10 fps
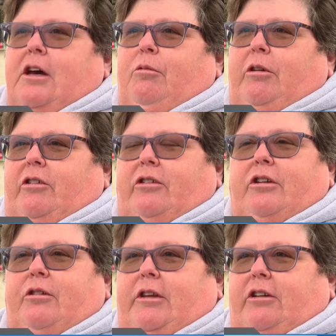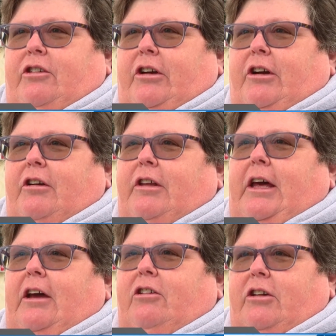which is new this year.
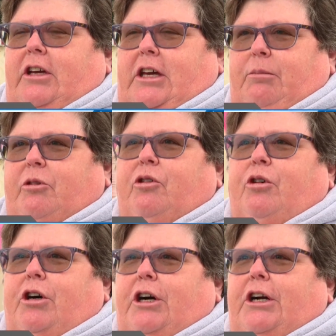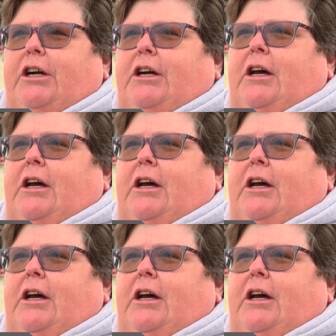They actually keep score,